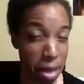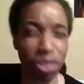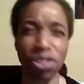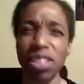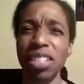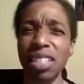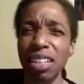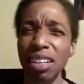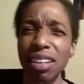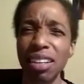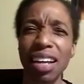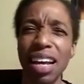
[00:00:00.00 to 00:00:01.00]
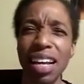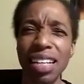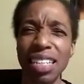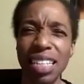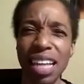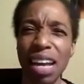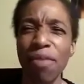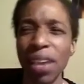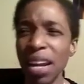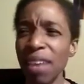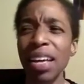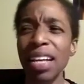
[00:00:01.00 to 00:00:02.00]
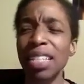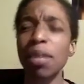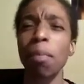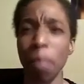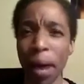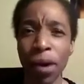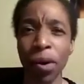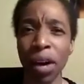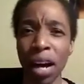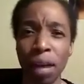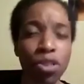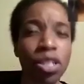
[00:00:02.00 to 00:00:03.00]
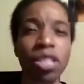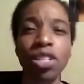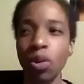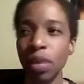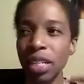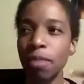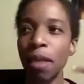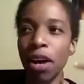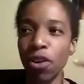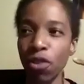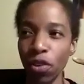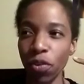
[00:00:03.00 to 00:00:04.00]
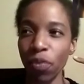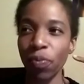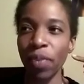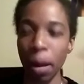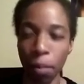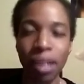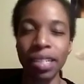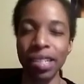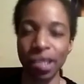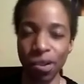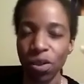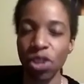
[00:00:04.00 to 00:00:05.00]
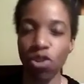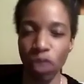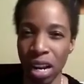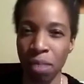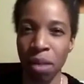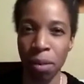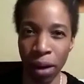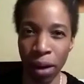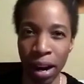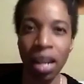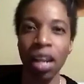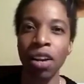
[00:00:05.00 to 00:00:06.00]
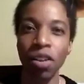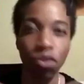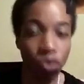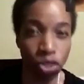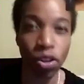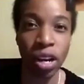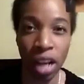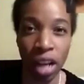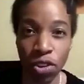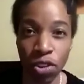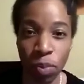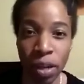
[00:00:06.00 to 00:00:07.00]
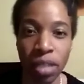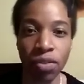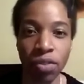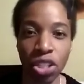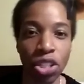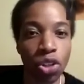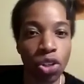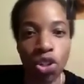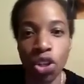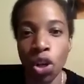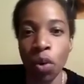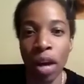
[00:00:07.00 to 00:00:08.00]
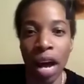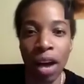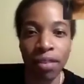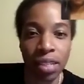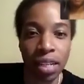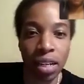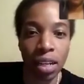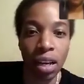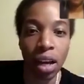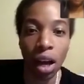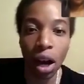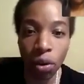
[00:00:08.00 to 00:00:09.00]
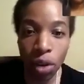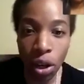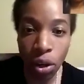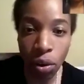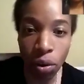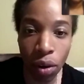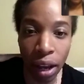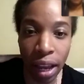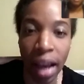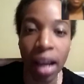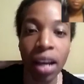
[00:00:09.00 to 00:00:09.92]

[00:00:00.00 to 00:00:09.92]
It's just, it's, if anything, it's a better option. So it's about that process of retraining my brain and retraining others' brains of just, you don't have to, oh no, okay, yeah.